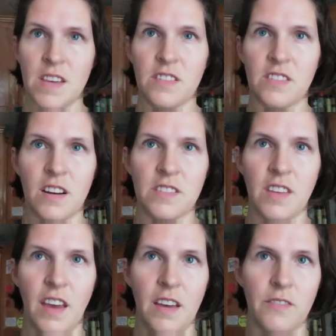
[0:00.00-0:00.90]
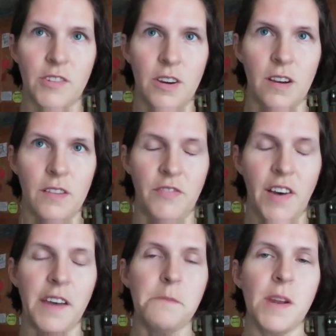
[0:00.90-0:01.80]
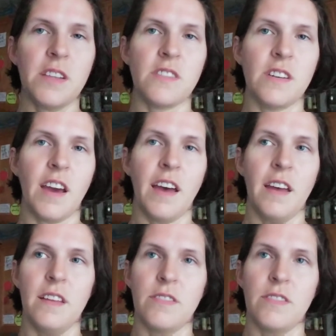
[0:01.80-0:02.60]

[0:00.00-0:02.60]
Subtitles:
Starts after 5 minutes and a half.